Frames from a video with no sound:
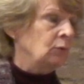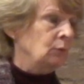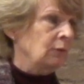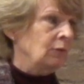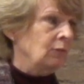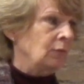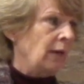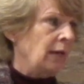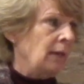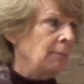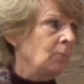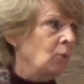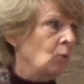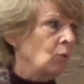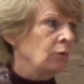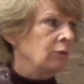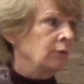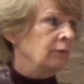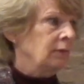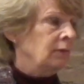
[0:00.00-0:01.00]
thought it was very
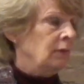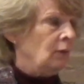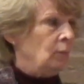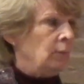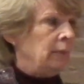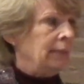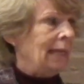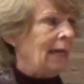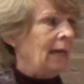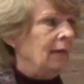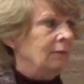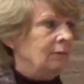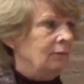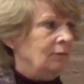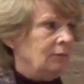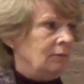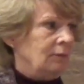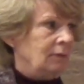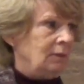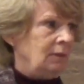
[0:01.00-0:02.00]
important that we get
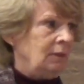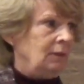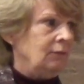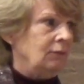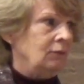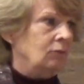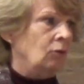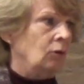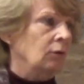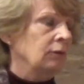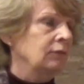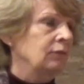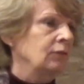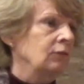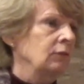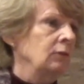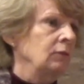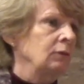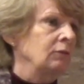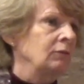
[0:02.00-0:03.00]
these across
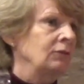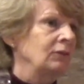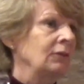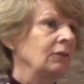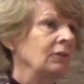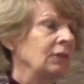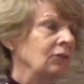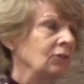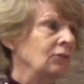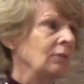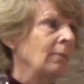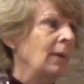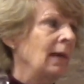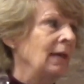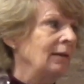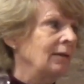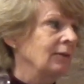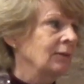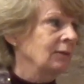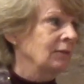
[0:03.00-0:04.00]
to decision
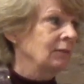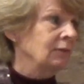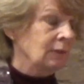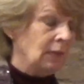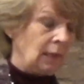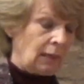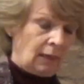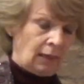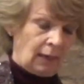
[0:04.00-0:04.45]
makers.